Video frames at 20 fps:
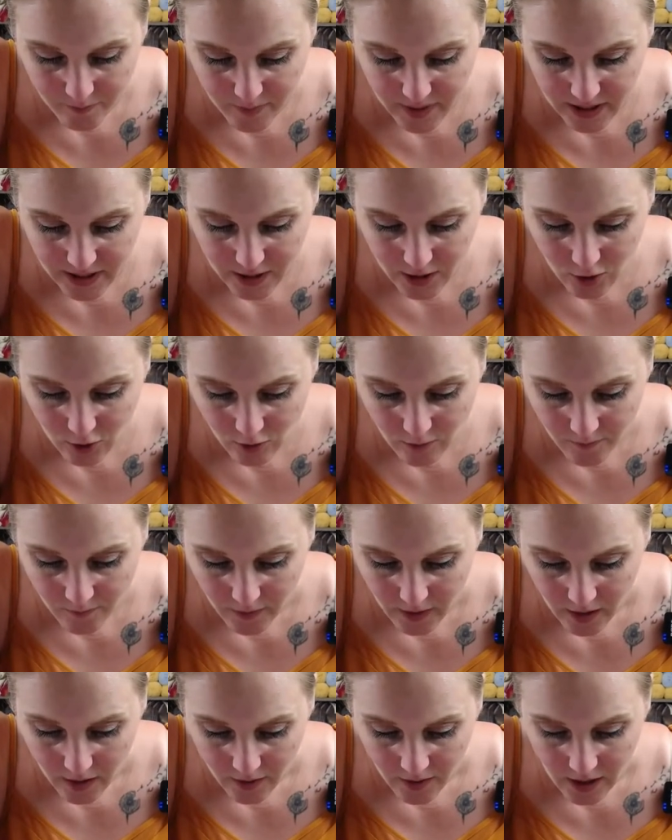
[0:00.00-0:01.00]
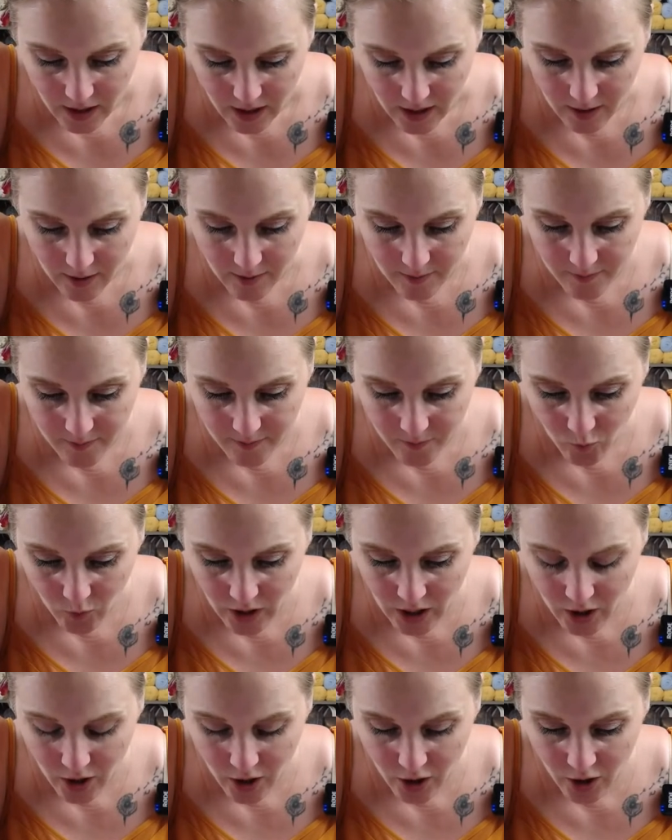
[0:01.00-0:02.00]
Beetle. Um,
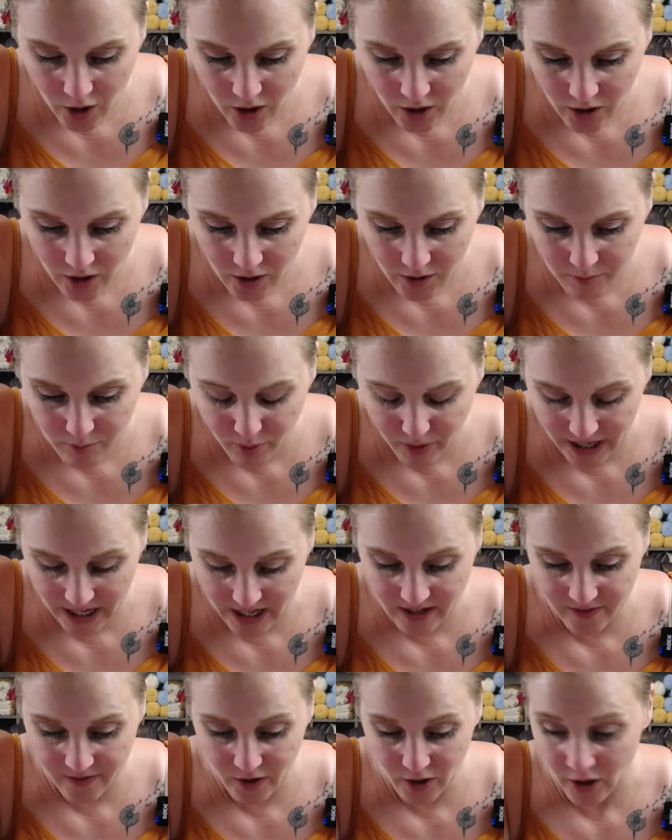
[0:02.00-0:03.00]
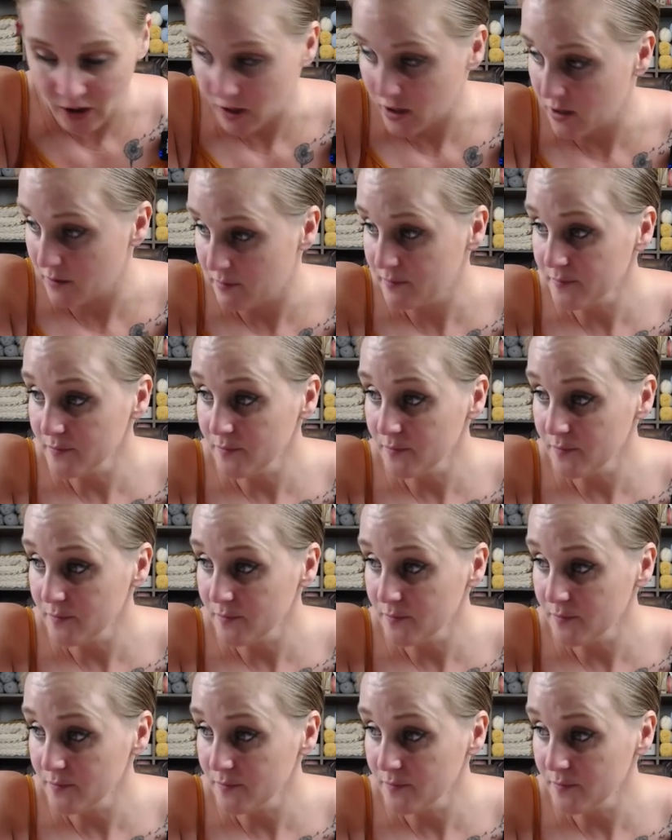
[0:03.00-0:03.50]
what brand of hook?